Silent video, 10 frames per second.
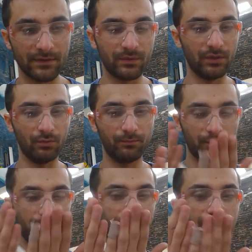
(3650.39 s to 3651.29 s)
So when you
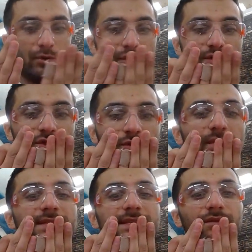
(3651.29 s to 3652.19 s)
put those two
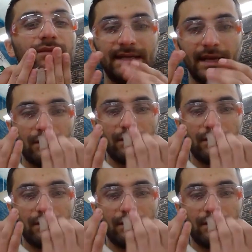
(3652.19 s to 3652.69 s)
pieces of wood together,